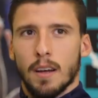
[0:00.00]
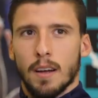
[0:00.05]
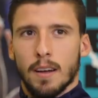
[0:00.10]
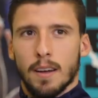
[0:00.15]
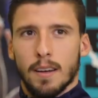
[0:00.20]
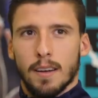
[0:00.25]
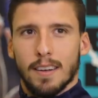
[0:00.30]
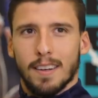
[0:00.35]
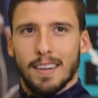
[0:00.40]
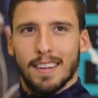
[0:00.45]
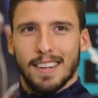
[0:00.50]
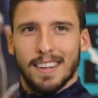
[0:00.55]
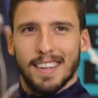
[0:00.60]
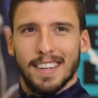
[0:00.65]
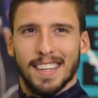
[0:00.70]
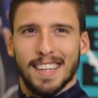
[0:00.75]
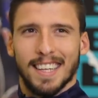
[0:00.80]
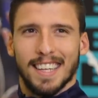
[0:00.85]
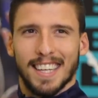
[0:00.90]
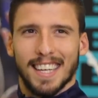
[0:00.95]
a lot.
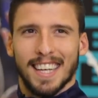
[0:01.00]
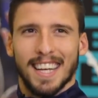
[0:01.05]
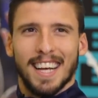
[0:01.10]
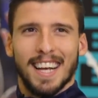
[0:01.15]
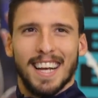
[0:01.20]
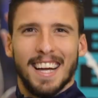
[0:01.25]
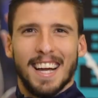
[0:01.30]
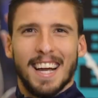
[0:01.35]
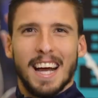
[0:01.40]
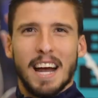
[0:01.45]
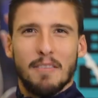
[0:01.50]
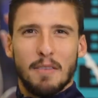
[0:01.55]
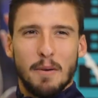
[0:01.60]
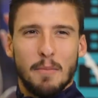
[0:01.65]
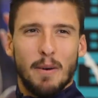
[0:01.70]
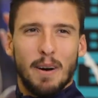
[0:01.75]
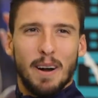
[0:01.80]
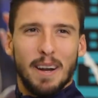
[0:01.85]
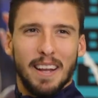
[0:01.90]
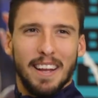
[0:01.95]

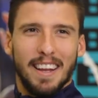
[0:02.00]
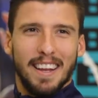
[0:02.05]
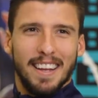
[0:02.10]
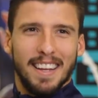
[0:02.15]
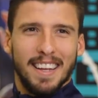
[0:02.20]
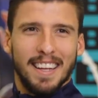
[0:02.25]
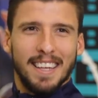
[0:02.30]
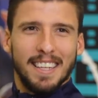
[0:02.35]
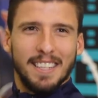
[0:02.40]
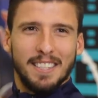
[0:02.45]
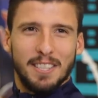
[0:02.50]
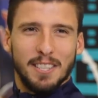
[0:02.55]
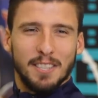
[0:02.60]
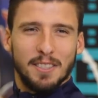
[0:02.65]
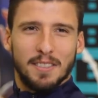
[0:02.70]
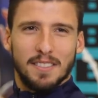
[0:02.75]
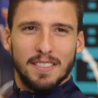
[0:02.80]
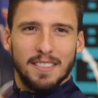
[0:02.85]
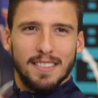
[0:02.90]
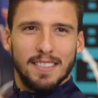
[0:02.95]
Everybody
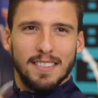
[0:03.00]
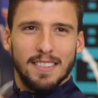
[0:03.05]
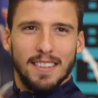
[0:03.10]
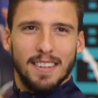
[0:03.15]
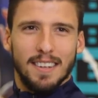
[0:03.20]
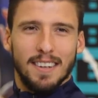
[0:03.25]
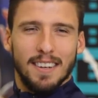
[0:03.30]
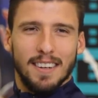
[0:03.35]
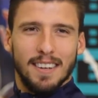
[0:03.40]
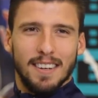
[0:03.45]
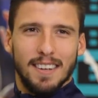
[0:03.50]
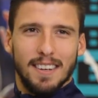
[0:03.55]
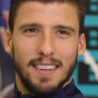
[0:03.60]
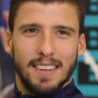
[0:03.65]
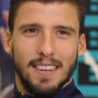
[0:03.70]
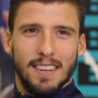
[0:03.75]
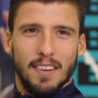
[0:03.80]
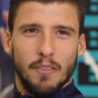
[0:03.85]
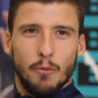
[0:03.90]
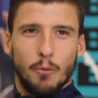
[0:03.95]
just
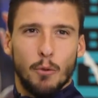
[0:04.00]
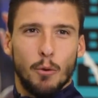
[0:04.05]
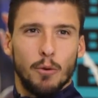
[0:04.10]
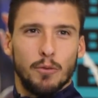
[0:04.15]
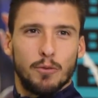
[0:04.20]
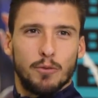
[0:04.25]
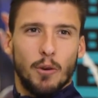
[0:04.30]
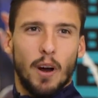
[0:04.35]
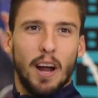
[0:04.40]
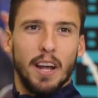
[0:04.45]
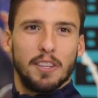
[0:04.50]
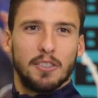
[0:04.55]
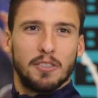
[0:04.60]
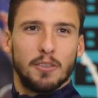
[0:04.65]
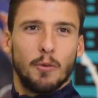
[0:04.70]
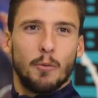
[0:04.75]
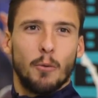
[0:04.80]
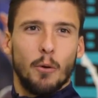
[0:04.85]
tried to